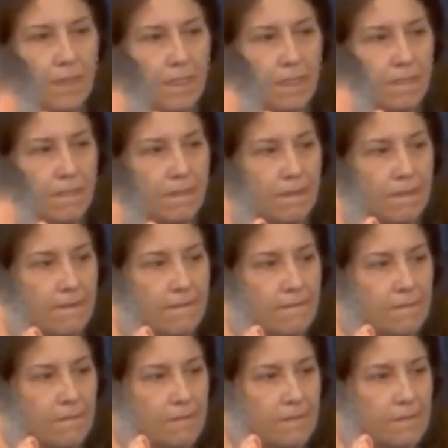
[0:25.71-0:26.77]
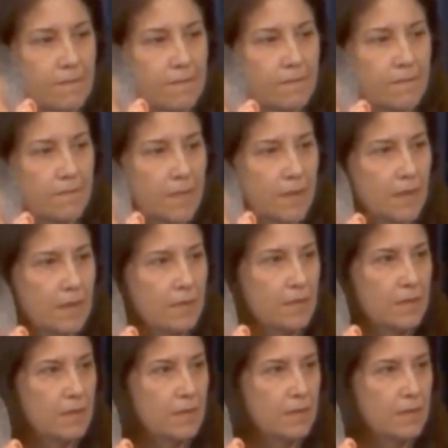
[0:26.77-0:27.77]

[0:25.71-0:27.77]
The person shown says nothing.